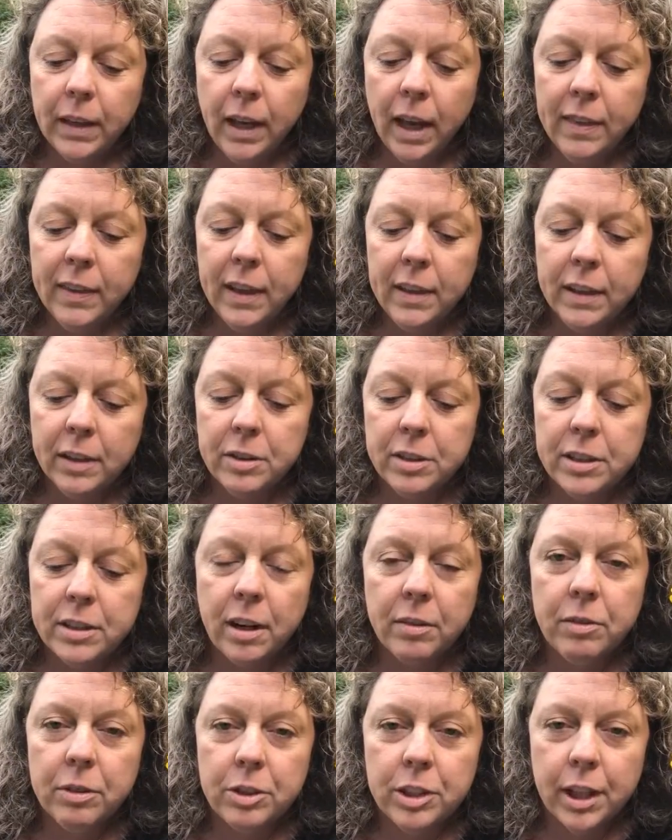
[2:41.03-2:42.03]
then there are
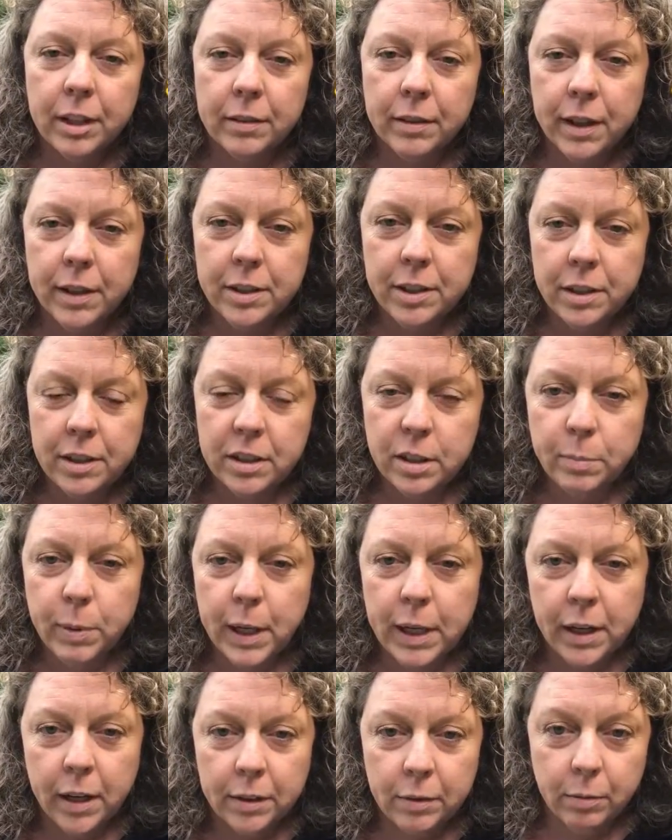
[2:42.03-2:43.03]
several generations,
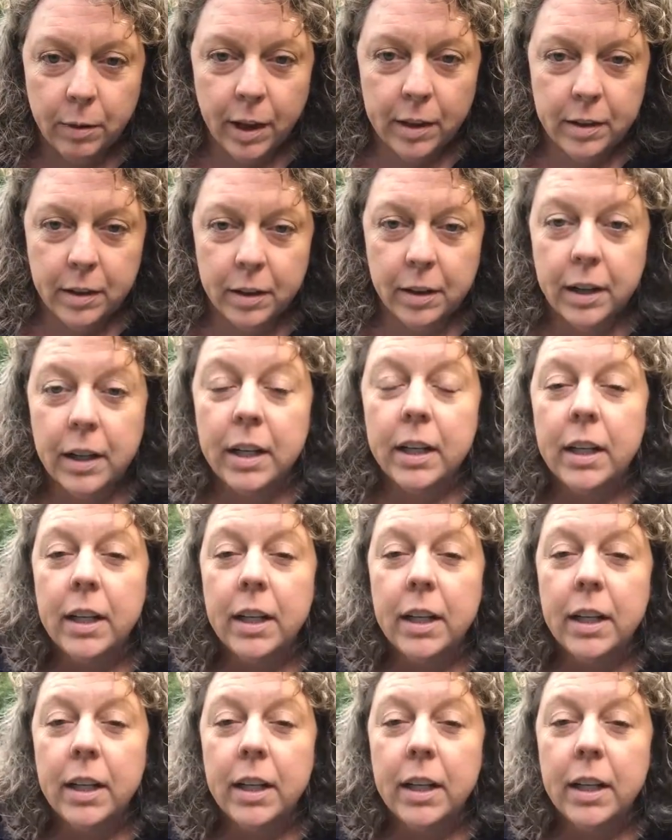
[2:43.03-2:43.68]
depending on the weather,